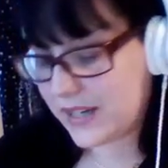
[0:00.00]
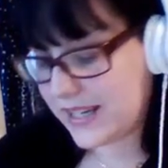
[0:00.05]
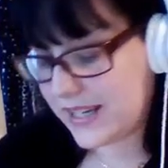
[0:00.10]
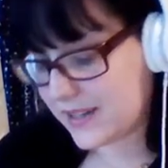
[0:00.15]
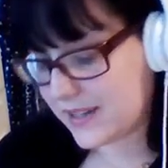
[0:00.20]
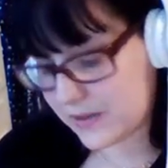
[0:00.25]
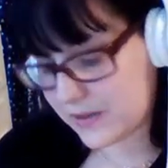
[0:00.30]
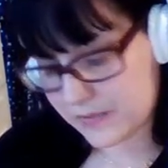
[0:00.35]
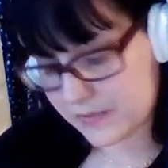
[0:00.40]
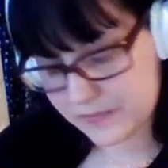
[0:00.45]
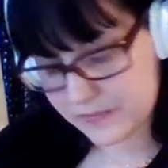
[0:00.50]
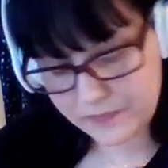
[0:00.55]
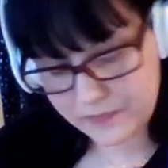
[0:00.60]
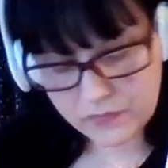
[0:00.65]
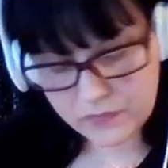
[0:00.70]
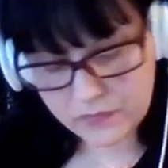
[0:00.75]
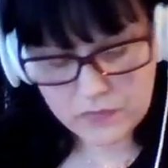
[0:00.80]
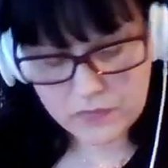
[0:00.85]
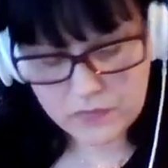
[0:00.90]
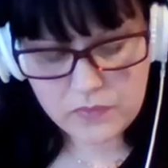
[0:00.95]
either.
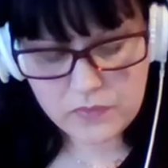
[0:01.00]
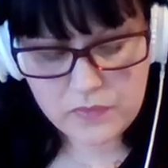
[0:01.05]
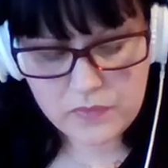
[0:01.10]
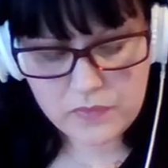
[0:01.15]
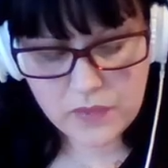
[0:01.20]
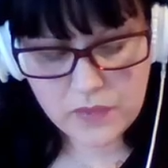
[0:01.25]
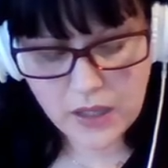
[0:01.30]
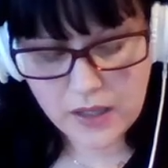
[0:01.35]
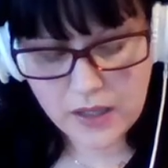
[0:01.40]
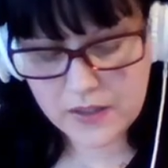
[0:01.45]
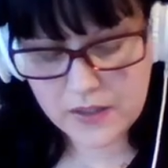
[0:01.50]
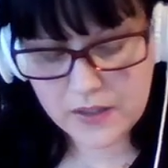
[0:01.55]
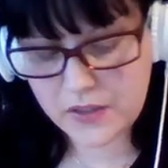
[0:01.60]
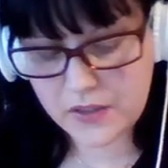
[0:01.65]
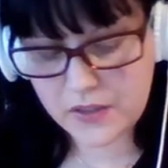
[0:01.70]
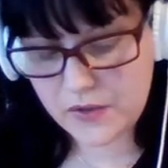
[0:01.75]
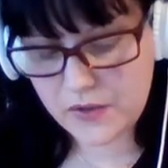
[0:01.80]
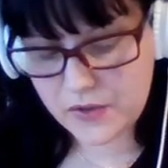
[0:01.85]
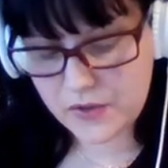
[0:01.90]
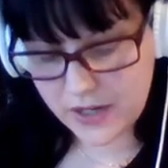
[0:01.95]

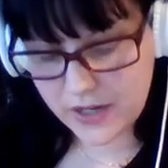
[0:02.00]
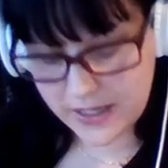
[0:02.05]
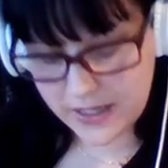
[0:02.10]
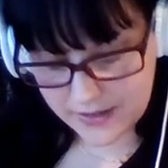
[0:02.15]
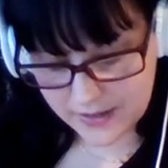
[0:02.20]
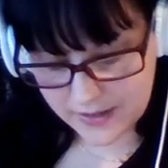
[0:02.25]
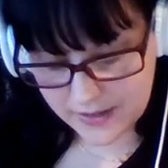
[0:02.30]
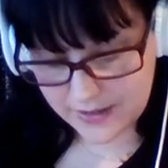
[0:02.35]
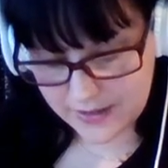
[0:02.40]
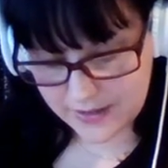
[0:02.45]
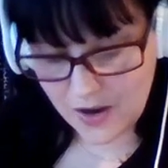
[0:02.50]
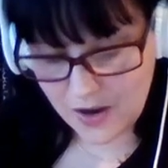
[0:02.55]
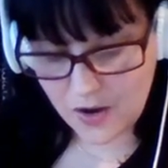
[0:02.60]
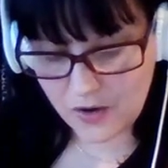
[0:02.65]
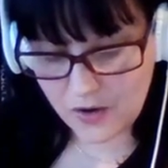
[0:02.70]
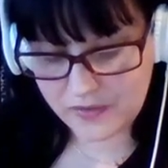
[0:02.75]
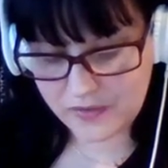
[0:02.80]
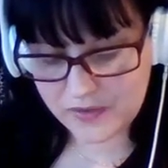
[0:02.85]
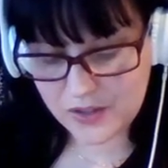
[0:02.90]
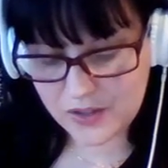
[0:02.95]
Two tricksters
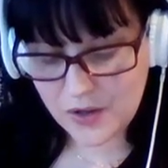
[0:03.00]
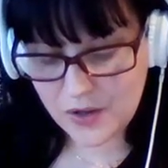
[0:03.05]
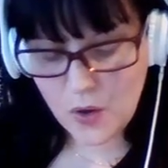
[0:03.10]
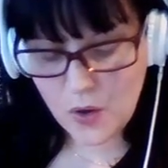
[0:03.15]
laughed